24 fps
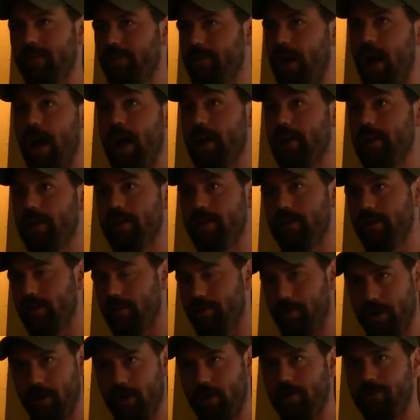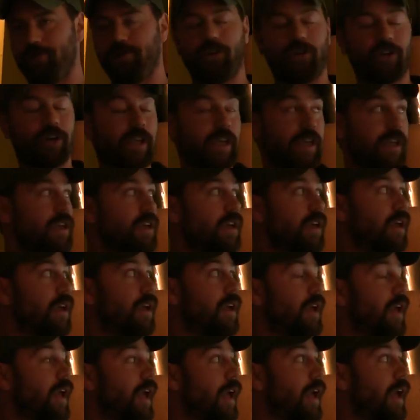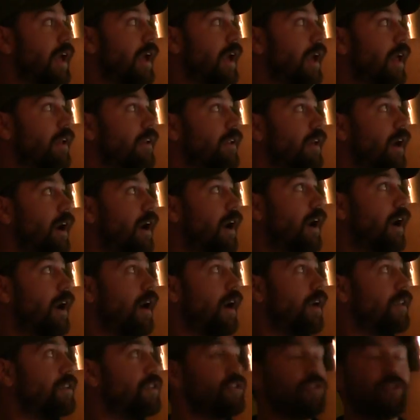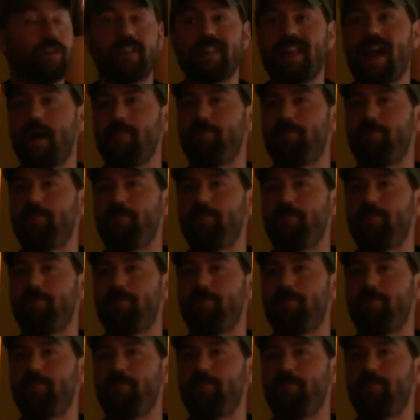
on this island in the middle of Turkey. And uh, during